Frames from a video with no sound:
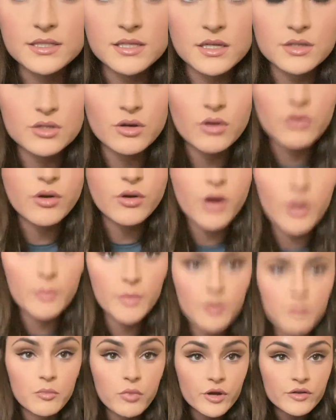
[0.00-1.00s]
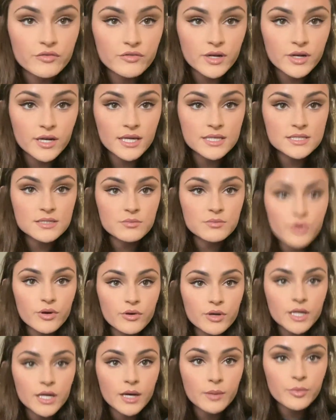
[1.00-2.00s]
I don't know how my boyfriend hasn't
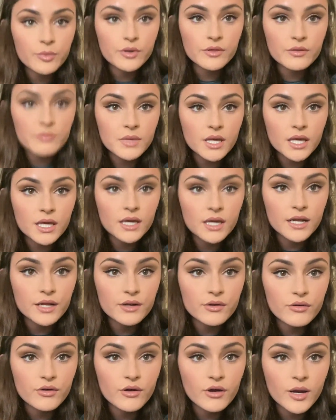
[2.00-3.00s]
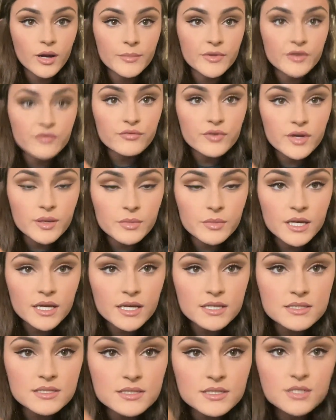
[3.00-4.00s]
broken up with me, and I don't know how my family
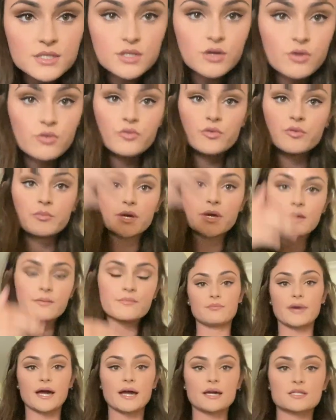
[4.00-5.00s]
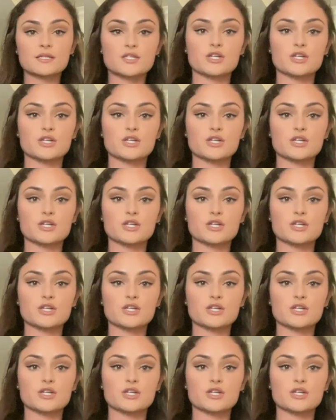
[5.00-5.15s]
hasn't disowned me. Back to